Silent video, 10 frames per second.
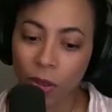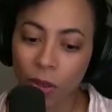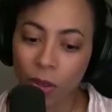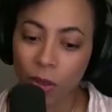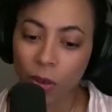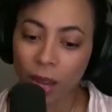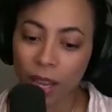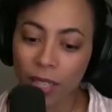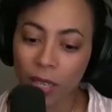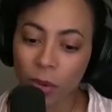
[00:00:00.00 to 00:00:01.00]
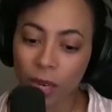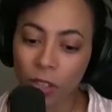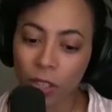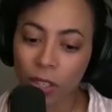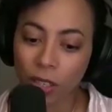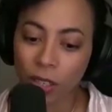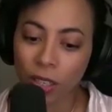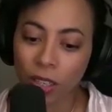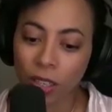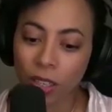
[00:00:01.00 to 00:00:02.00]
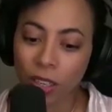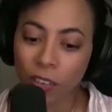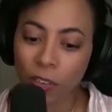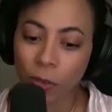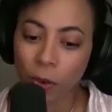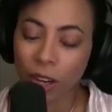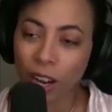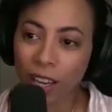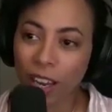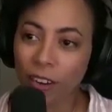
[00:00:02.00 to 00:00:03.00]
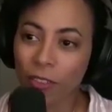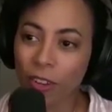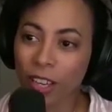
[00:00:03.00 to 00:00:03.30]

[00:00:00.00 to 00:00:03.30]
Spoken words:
the ways in which, if we're not careful as